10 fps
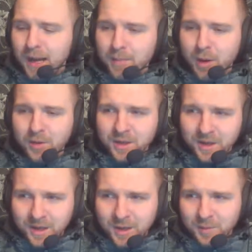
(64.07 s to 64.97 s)
mode
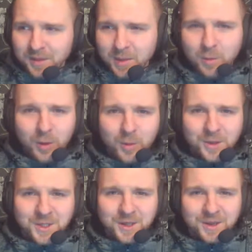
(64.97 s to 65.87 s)
within World War
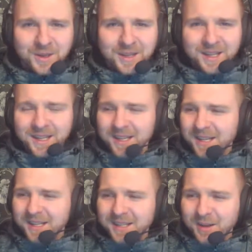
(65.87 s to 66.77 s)
II. You
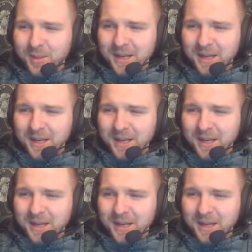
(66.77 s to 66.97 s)
know what I mean?